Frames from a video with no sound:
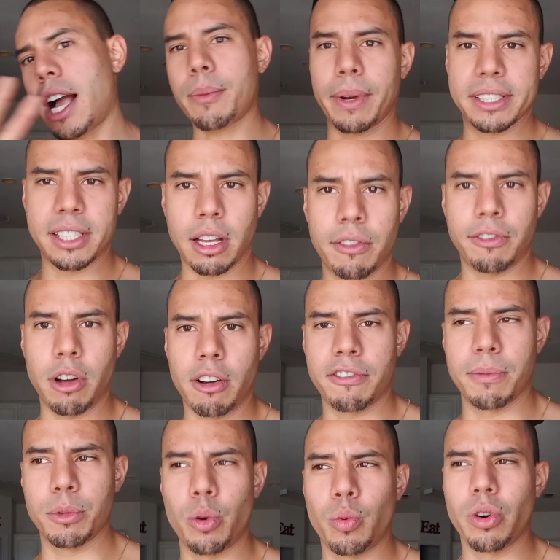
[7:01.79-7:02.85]
myself off
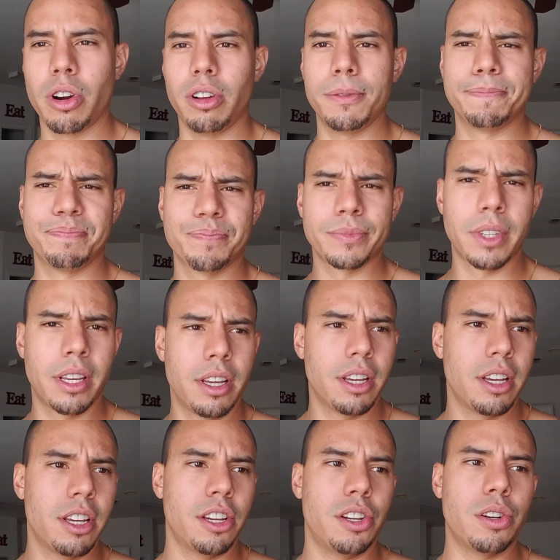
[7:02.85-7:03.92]
from the world.
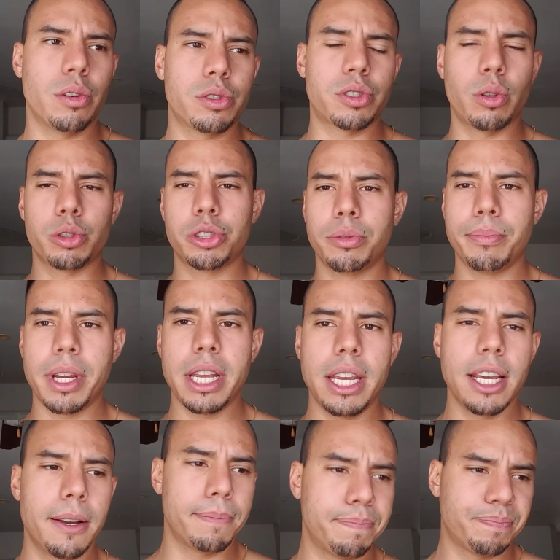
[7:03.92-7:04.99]
Social
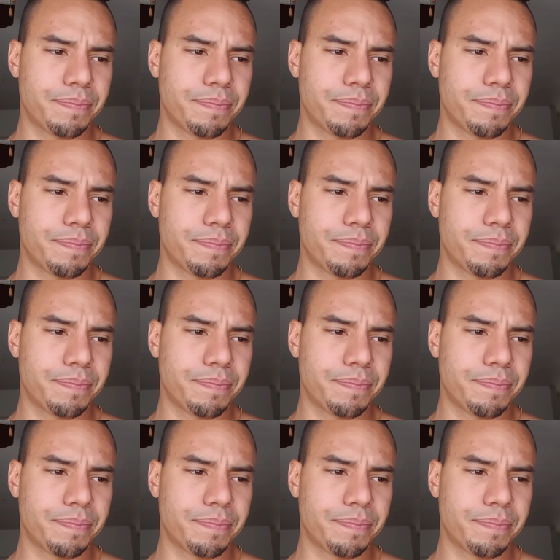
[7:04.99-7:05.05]
media,